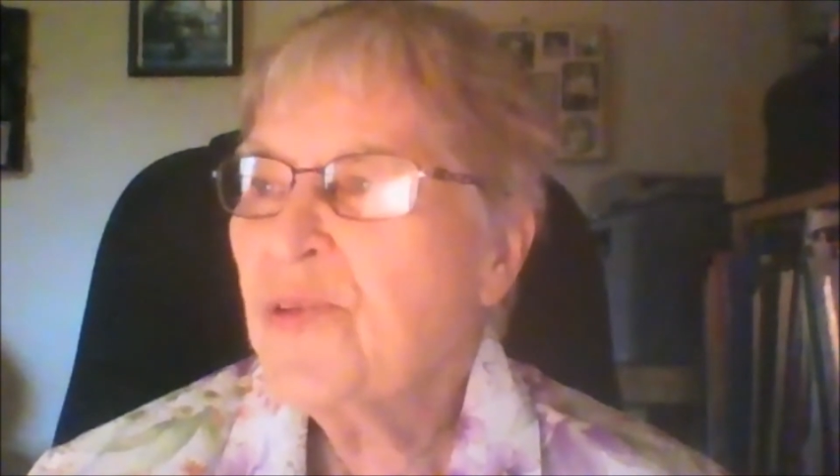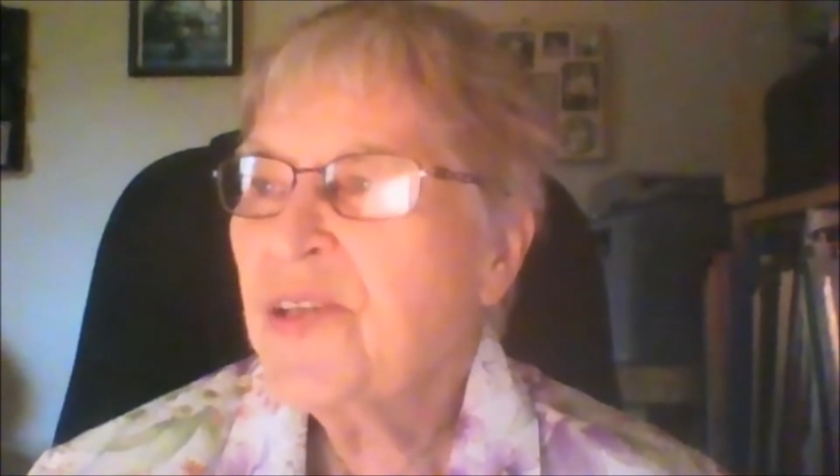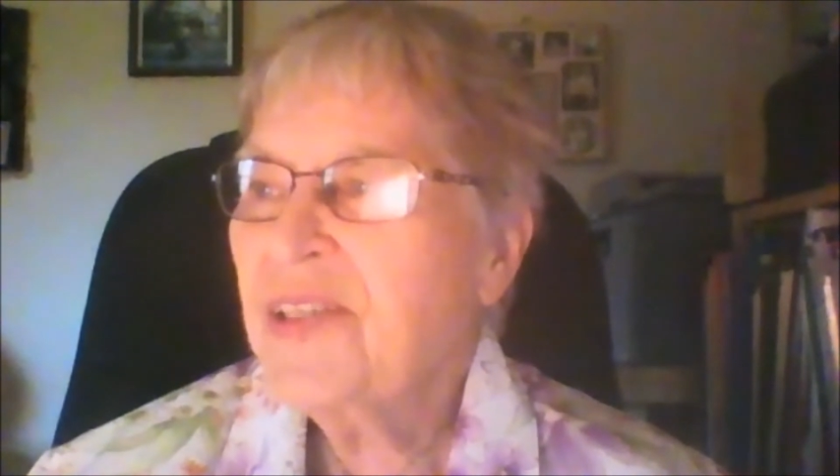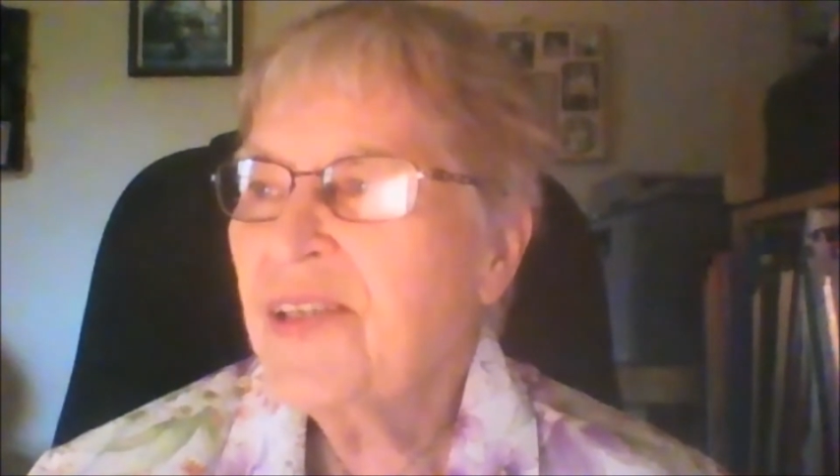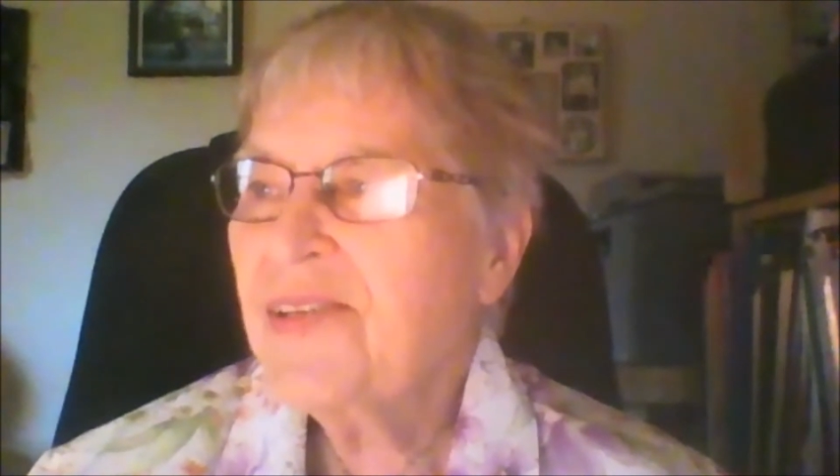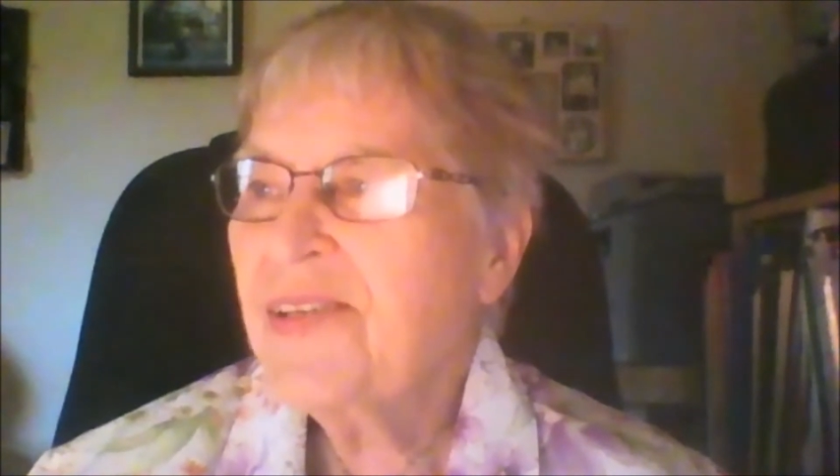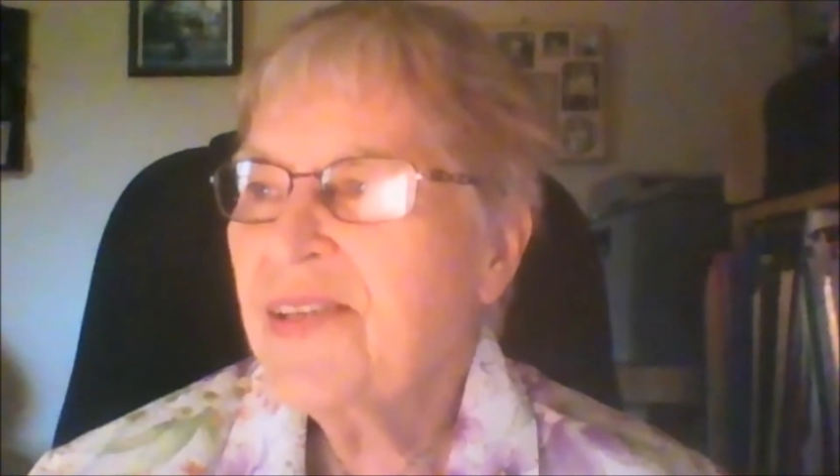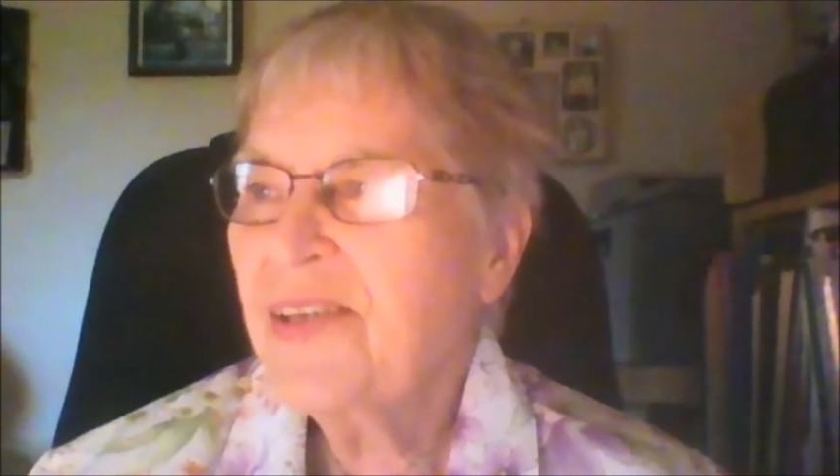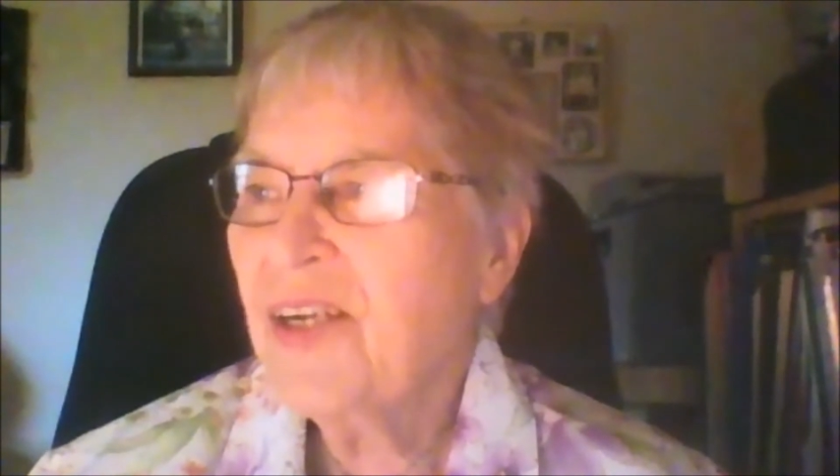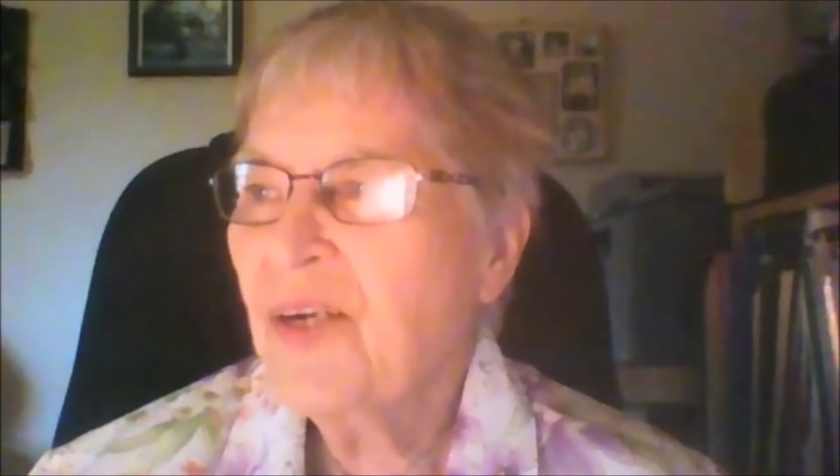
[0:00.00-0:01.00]
with us
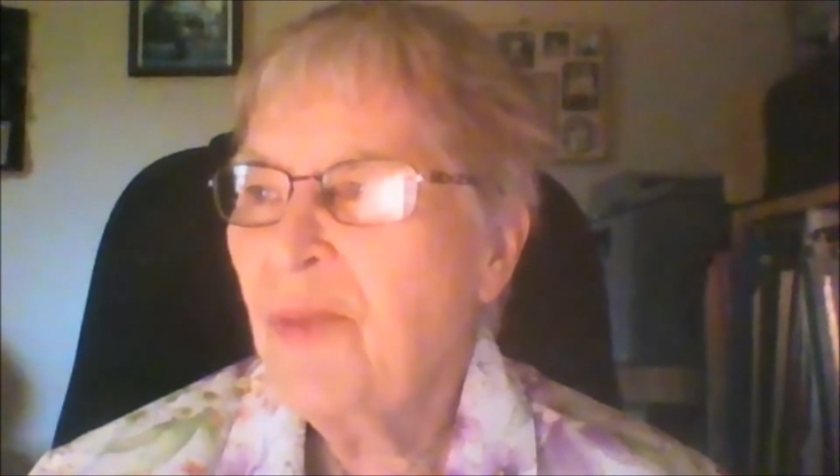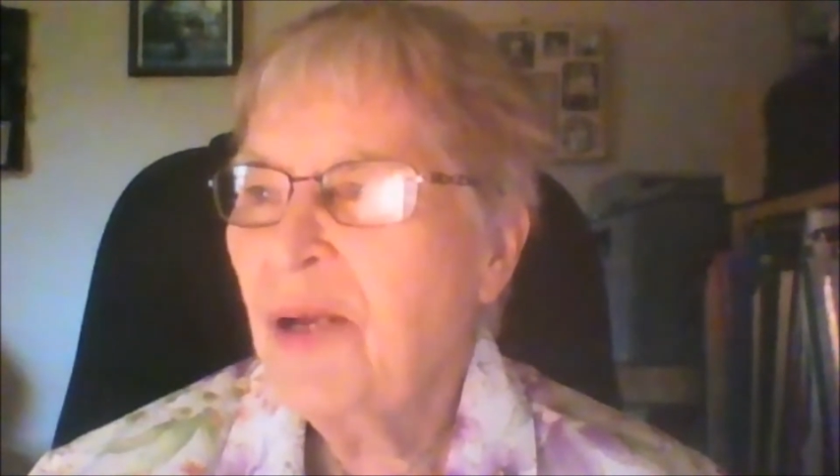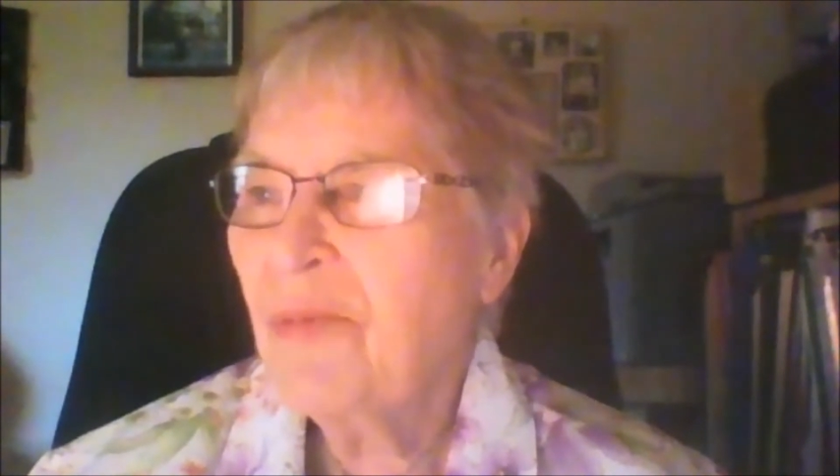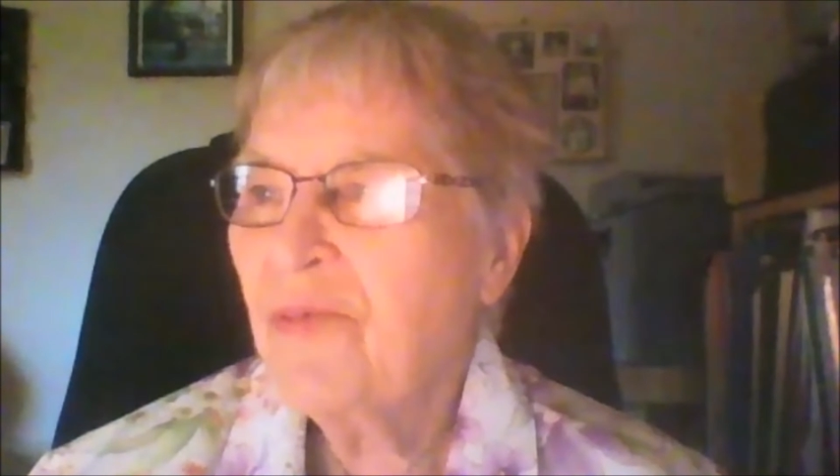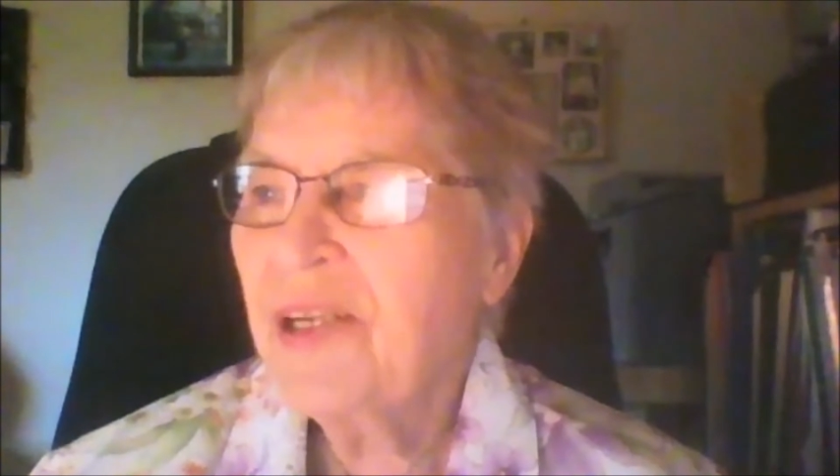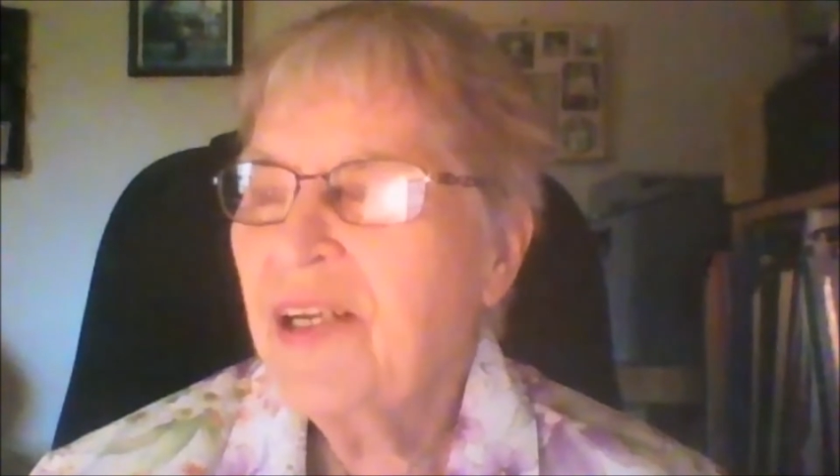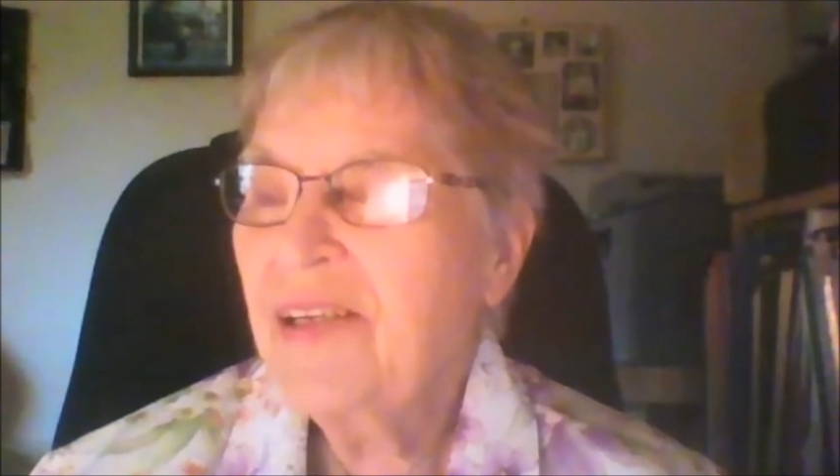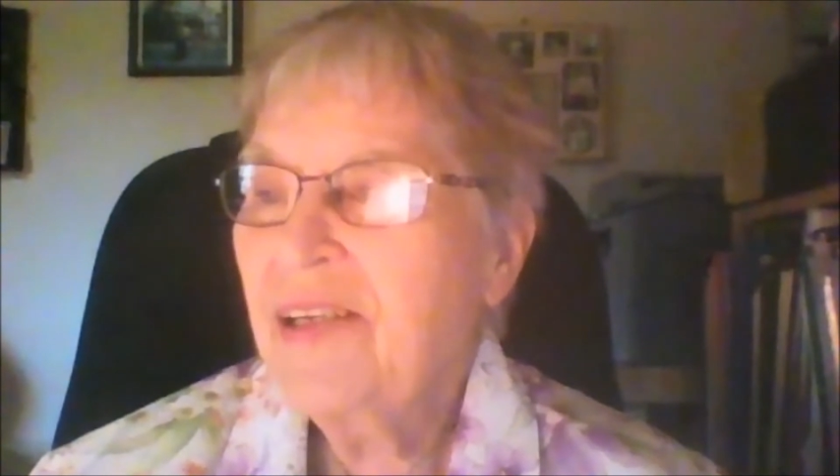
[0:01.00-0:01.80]
in our memory